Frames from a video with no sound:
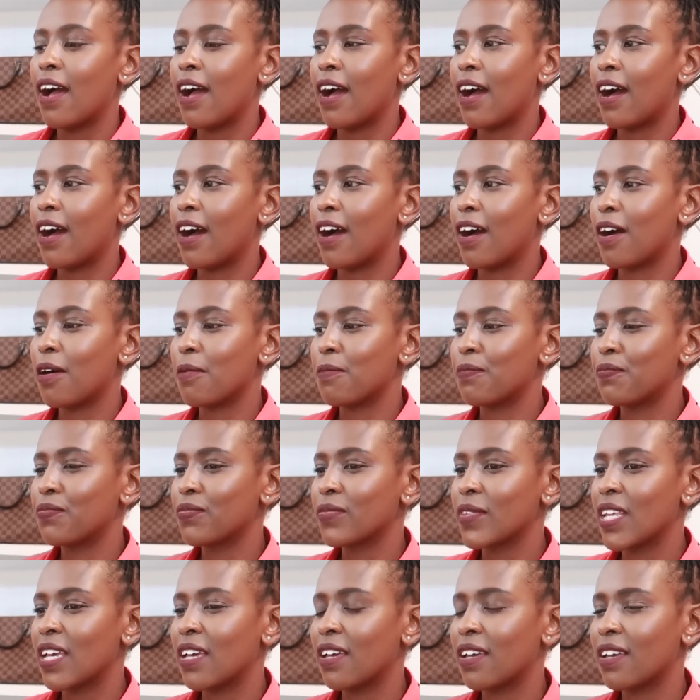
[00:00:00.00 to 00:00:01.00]

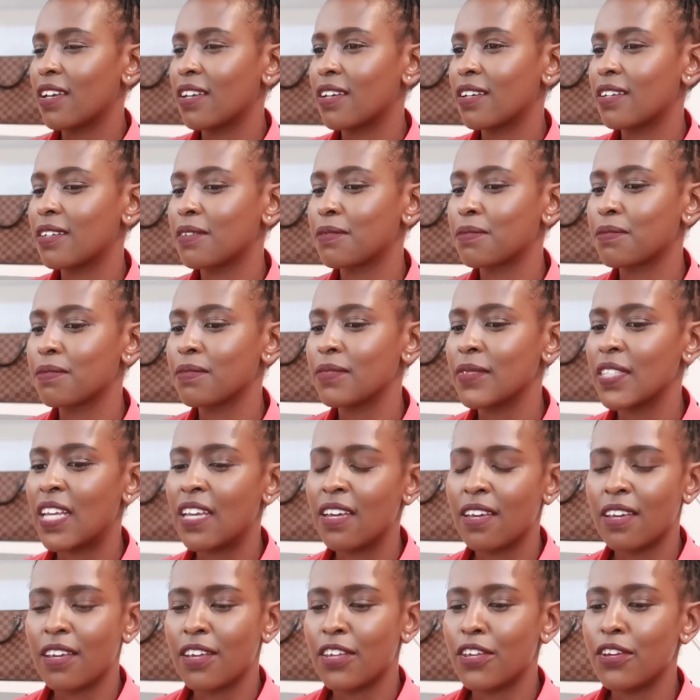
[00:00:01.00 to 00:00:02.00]
And
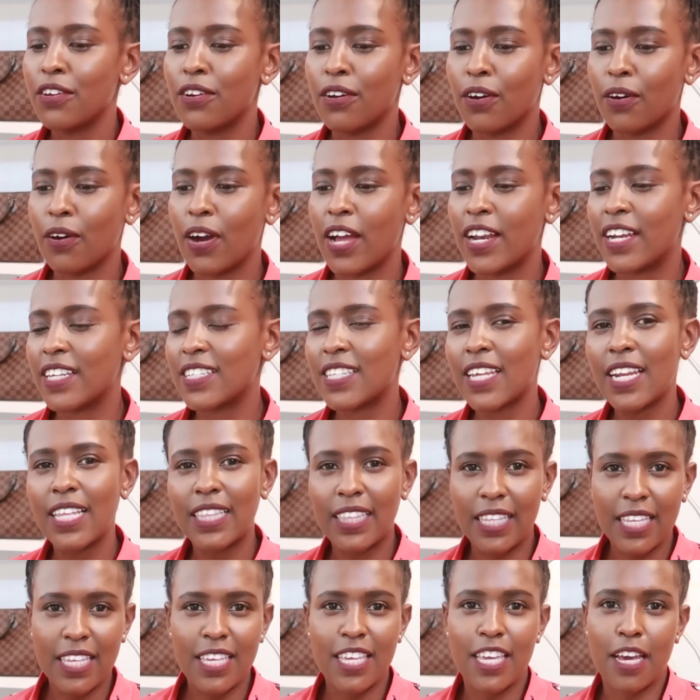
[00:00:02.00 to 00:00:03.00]
I
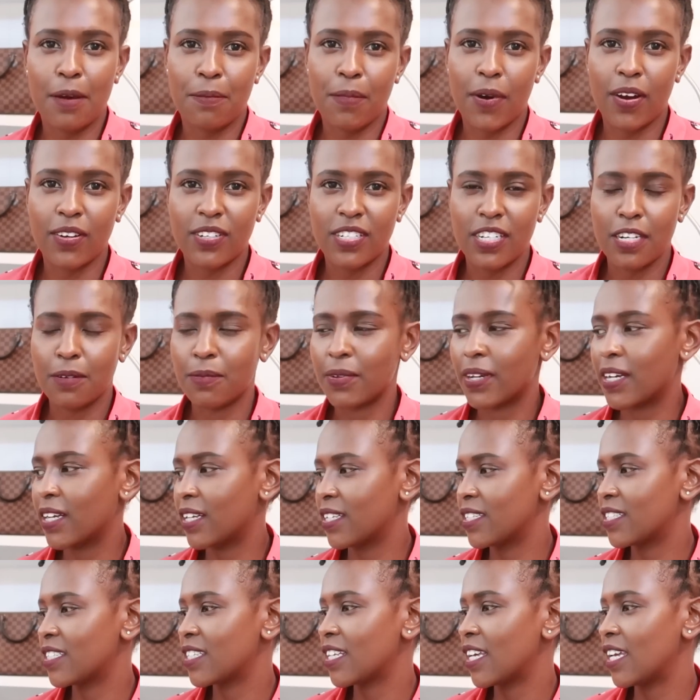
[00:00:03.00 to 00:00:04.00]
started thinking about it
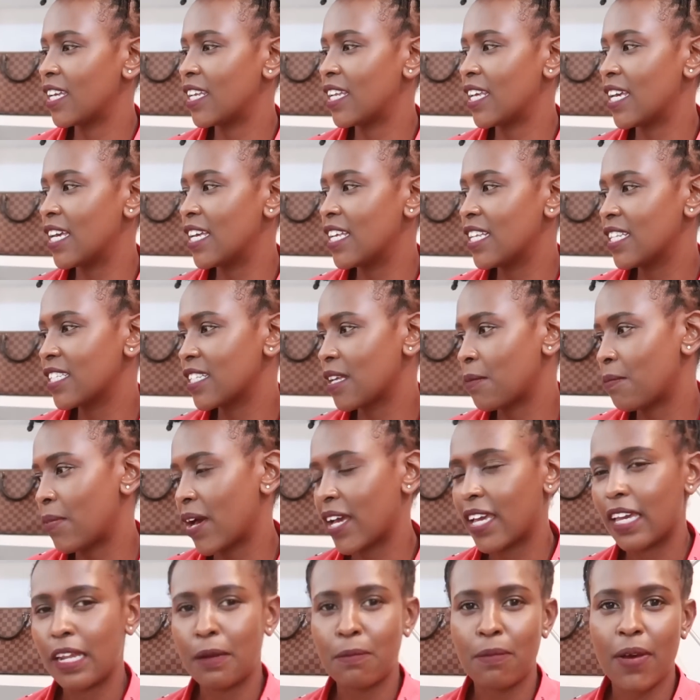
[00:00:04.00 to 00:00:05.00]
because it is a
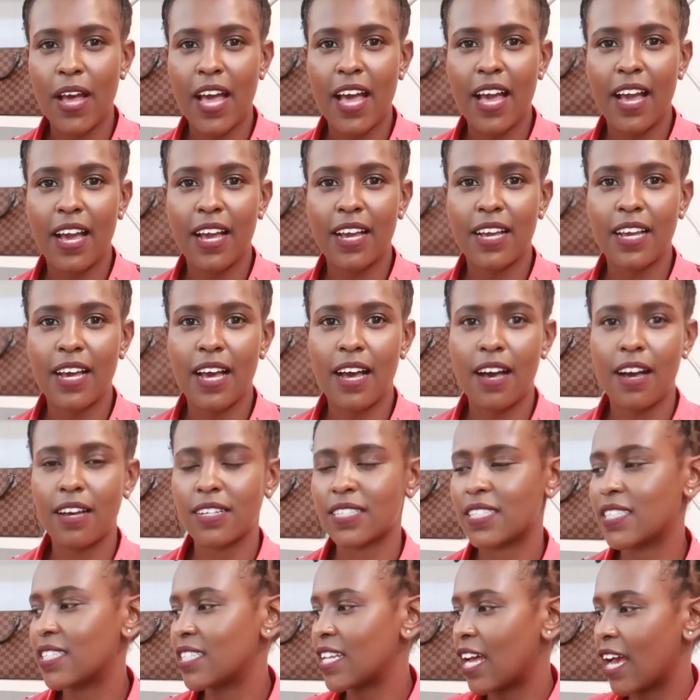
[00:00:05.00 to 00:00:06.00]
bucket bag
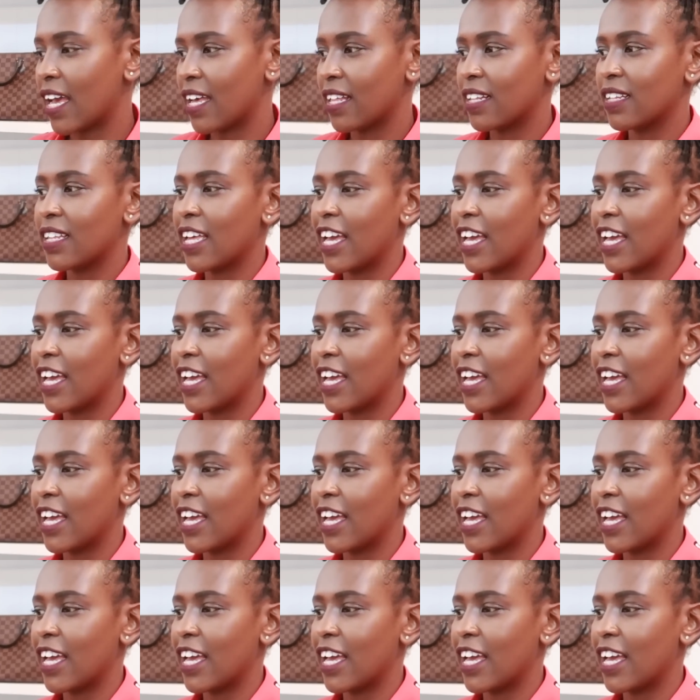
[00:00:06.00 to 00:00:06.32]
style.